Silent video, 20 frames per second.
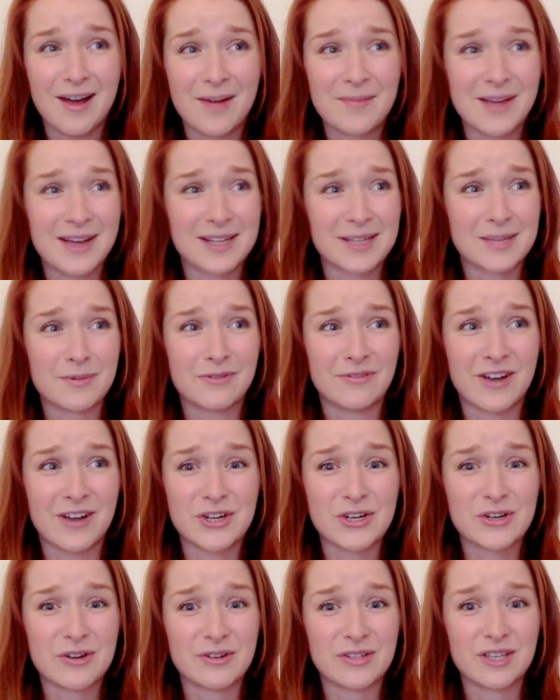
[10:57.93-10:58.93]
as a
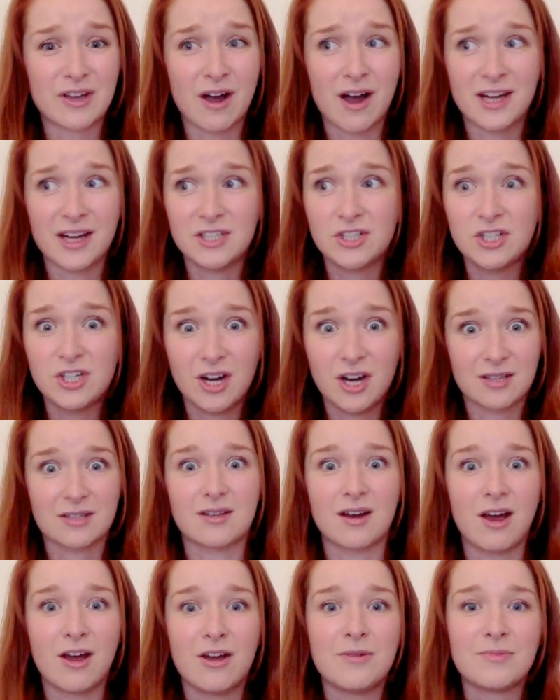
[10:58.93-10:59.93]
professional, so I
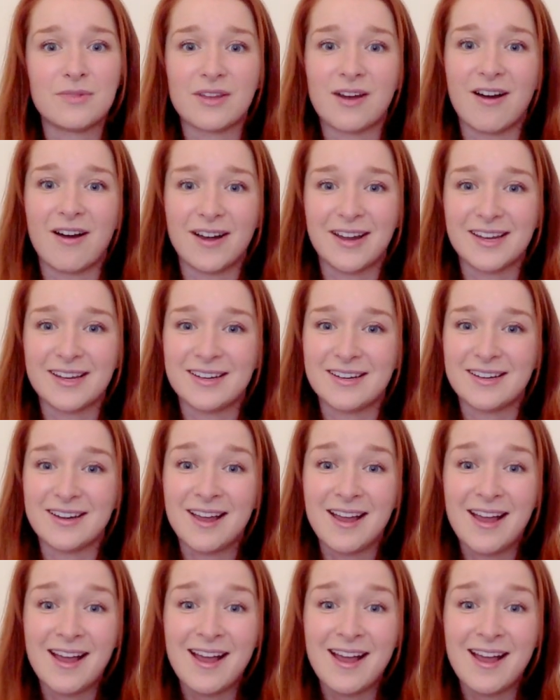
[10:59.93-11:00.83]
just hope that I can